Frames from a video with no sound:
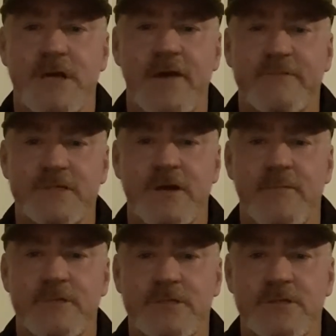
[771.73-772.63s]
have a
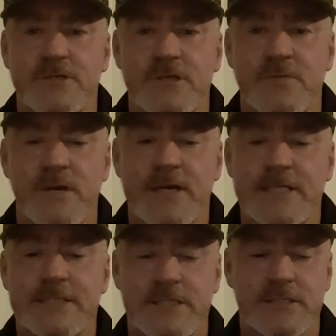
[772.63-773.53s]
scope that's not shooting where it
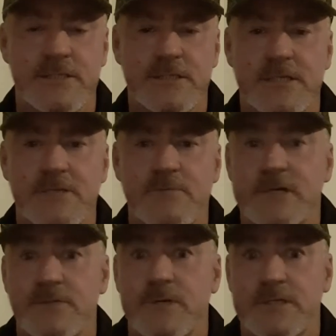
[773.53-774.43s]
needs to,
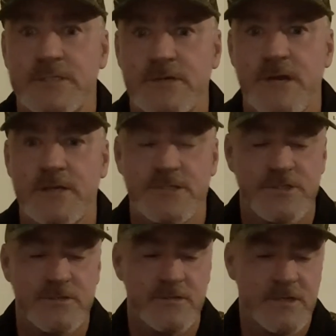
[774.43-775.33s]
where it's zeroed to
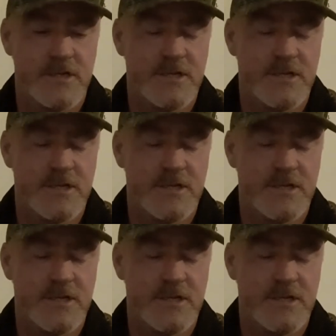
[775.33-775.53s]
shoot.